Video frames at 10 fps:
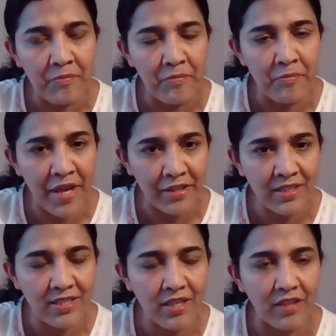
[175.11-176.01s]

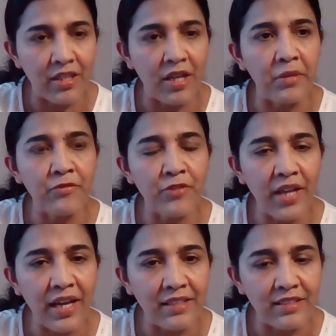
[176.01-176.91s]
better, started coming for
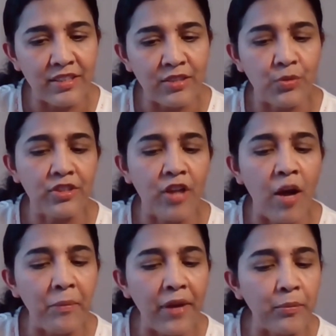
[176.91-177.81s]
dialysis, was
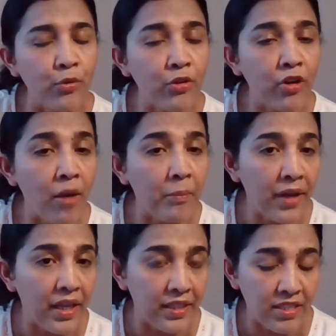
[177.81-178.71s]
more
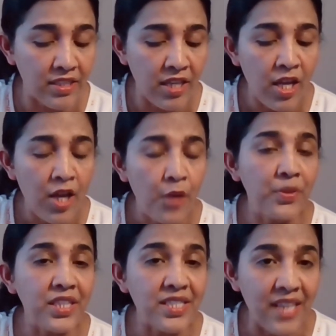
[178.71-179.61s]
compliant
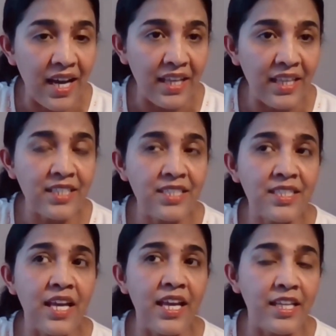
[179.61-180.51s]
with his diet
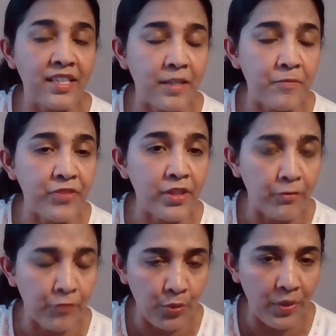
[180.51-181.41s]
and the fluid